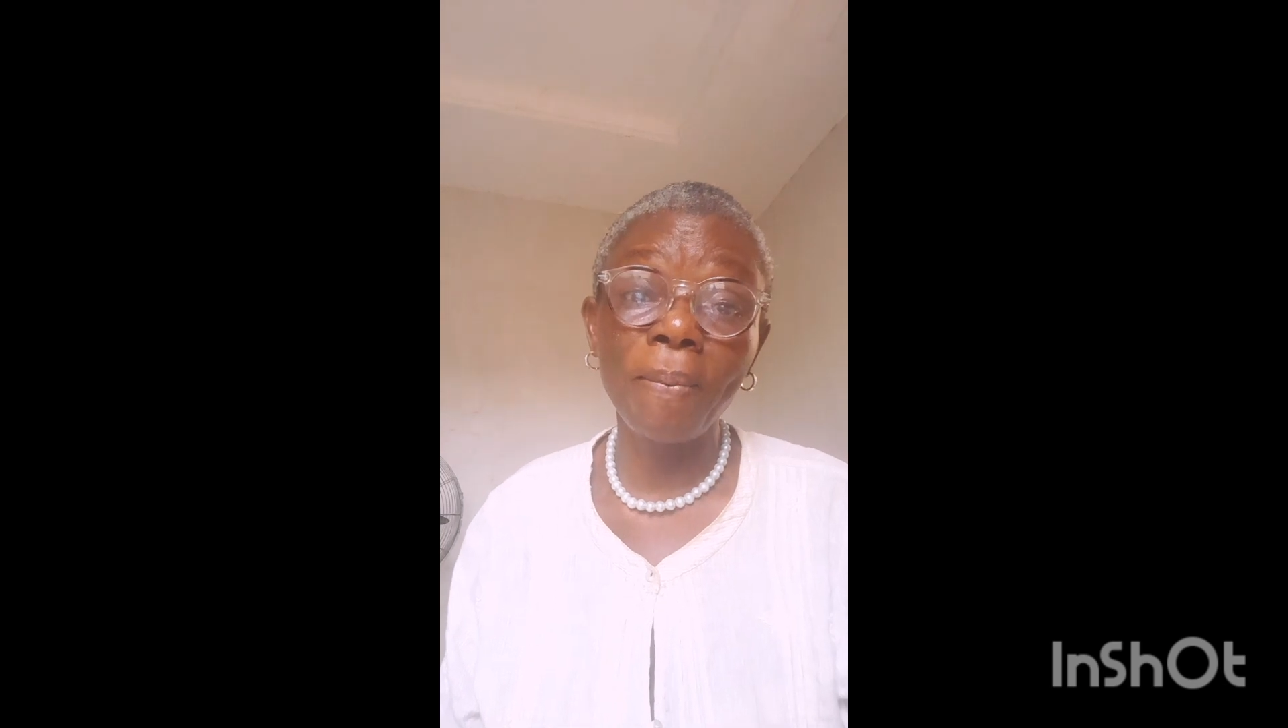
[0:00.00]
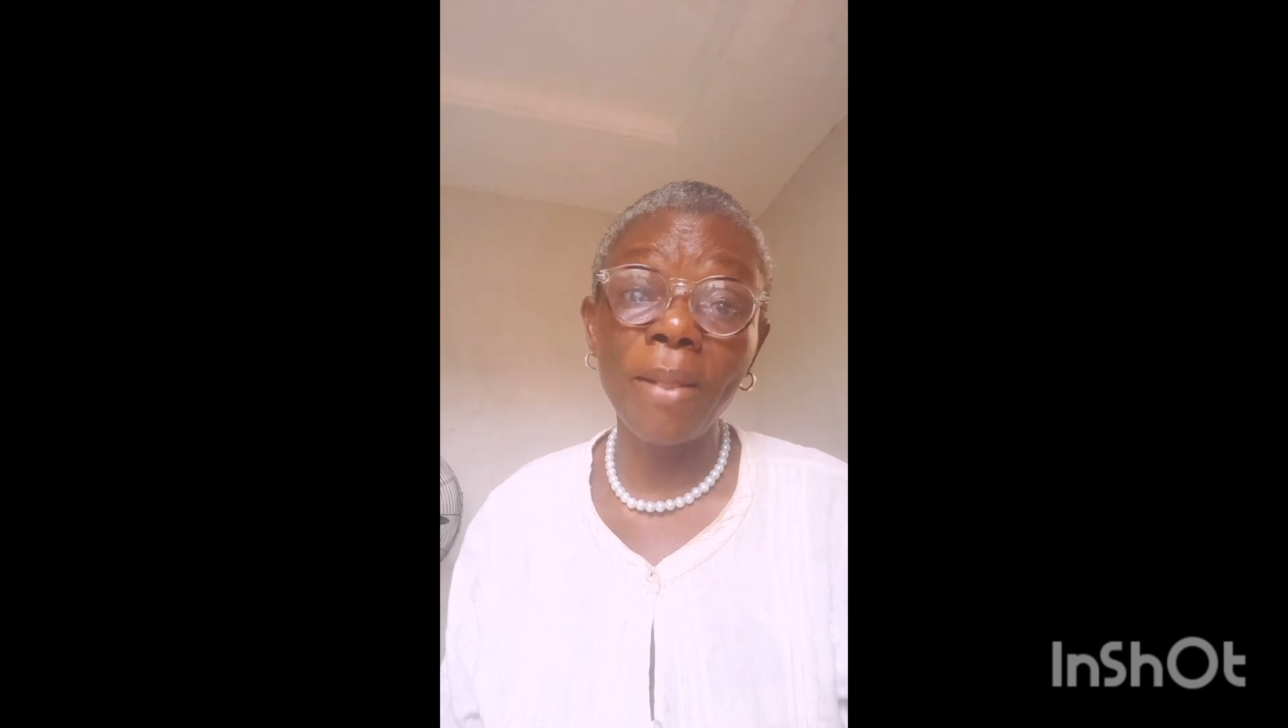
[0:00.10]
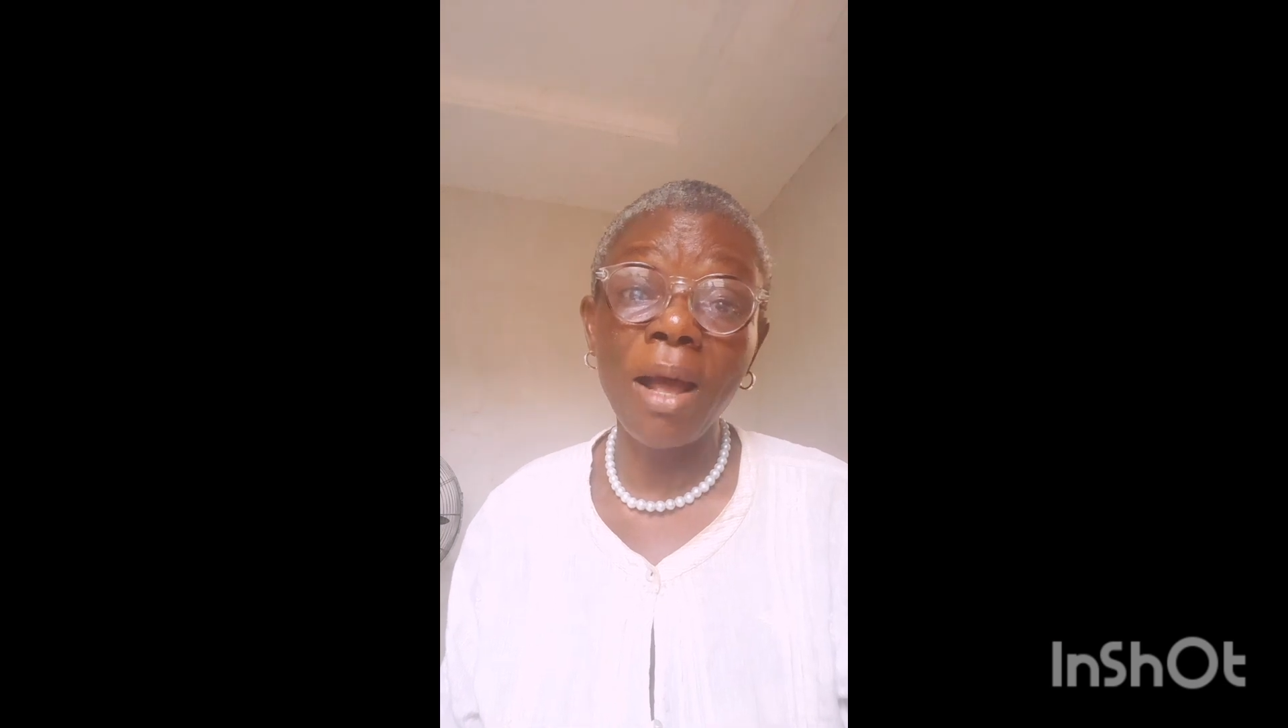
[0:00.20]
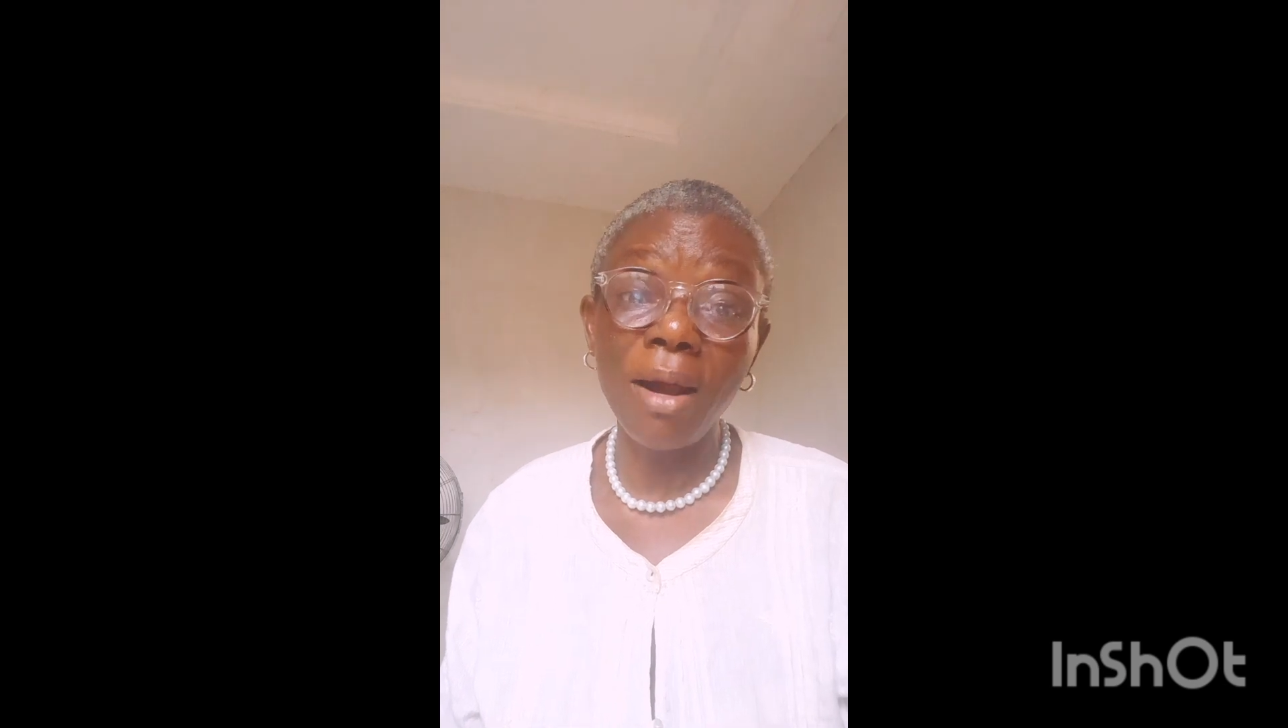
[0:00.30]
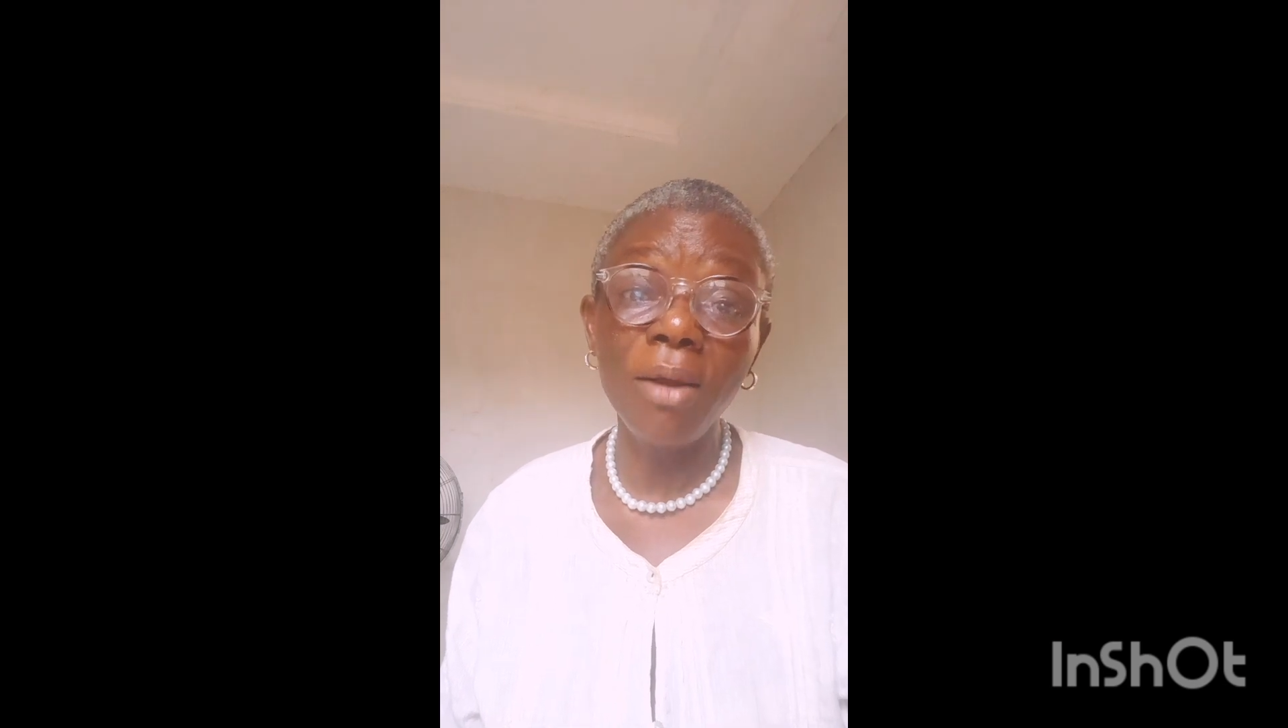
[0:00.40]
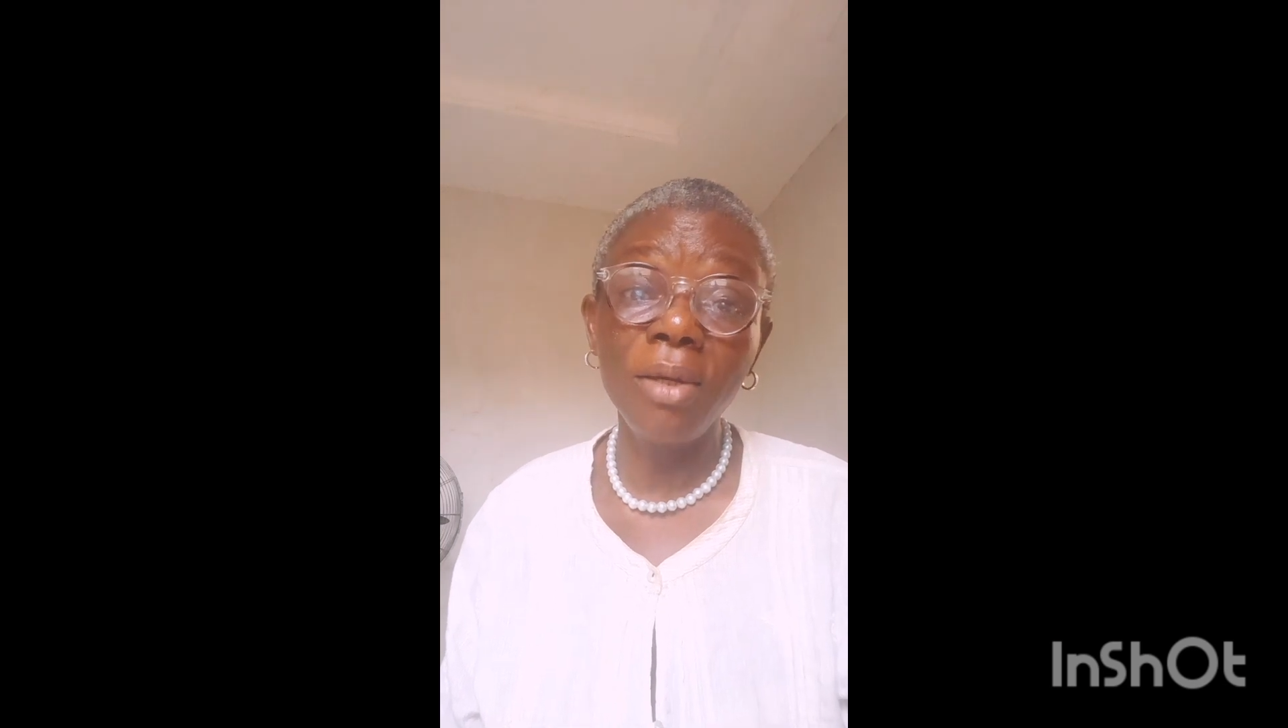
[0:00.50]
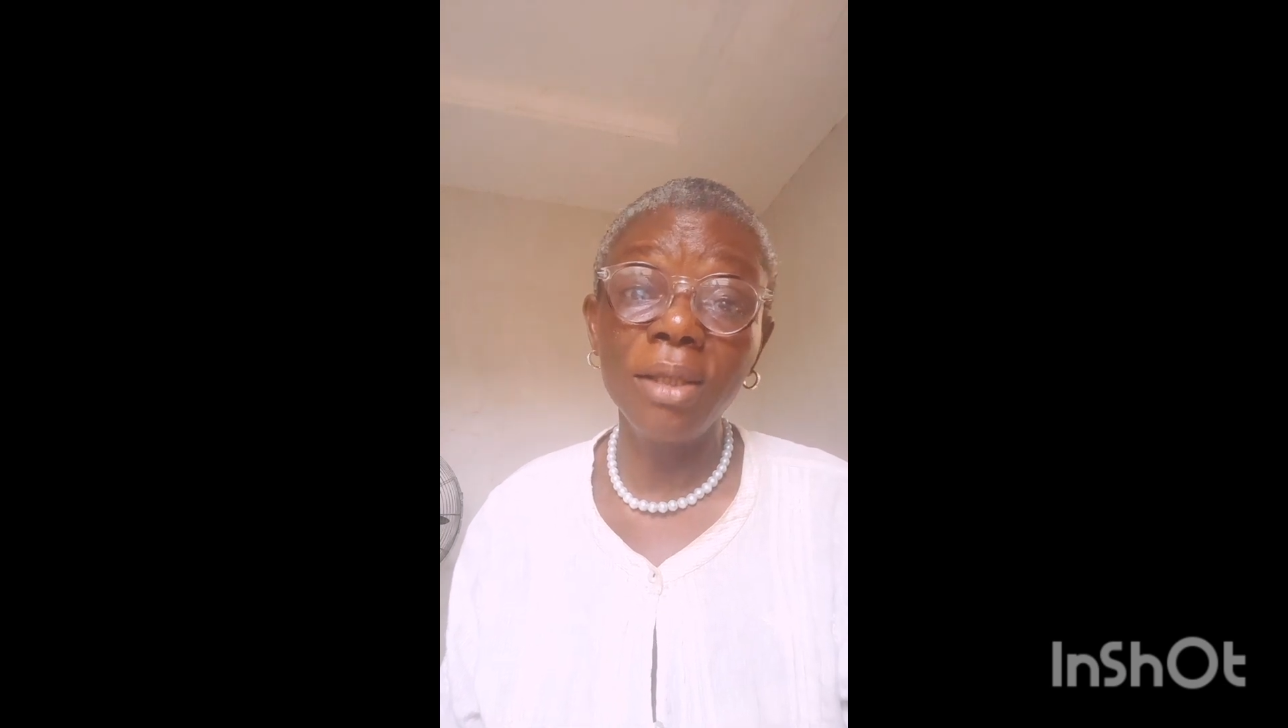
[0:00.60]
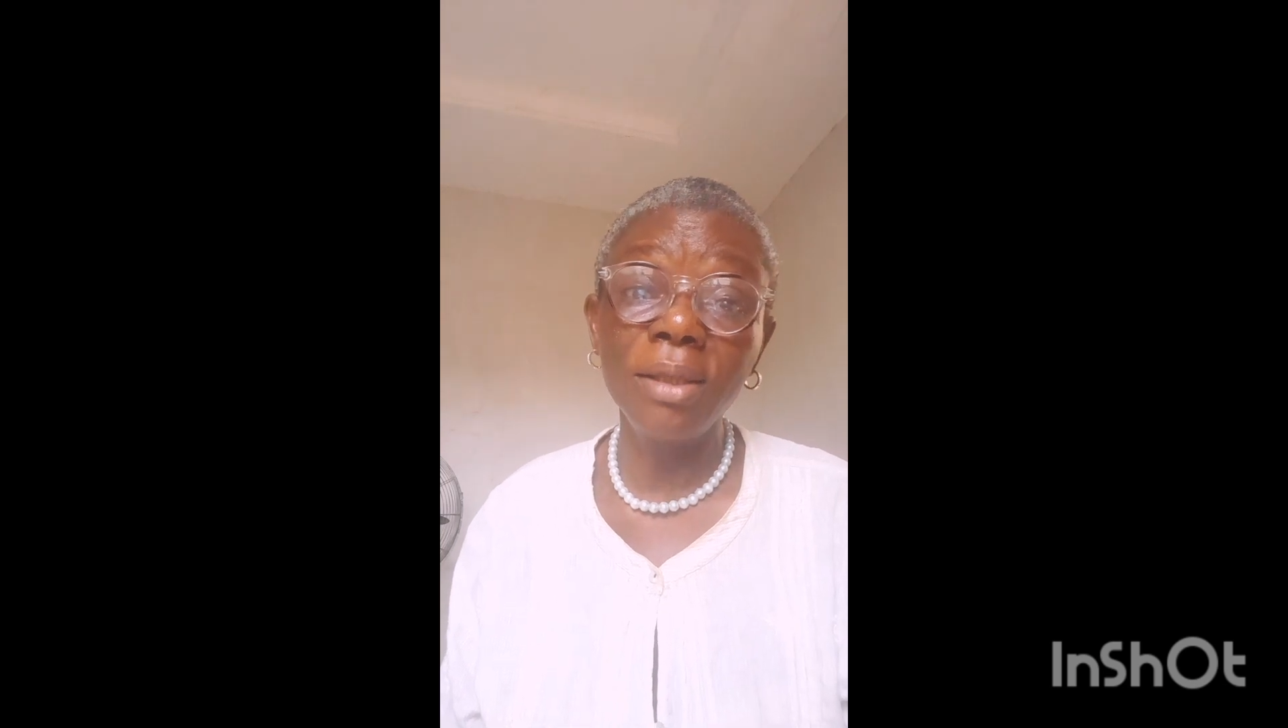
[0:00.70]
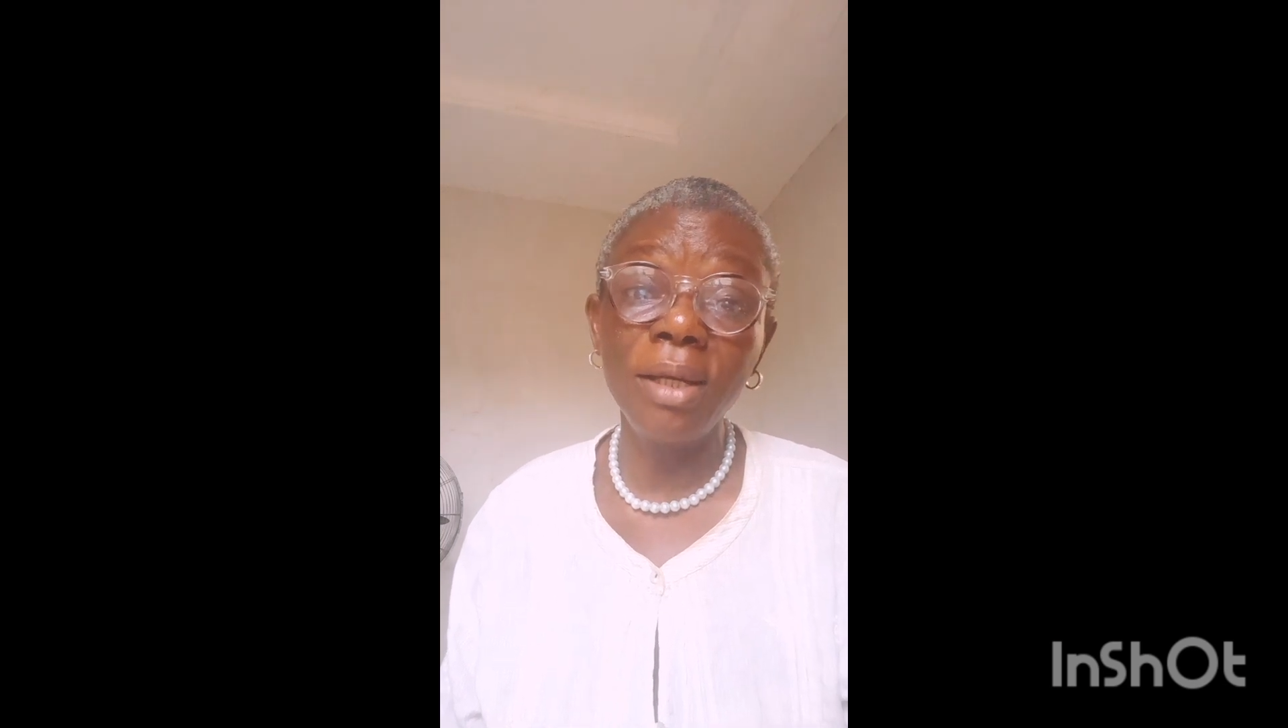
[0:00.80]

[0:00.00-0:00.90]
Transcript: around that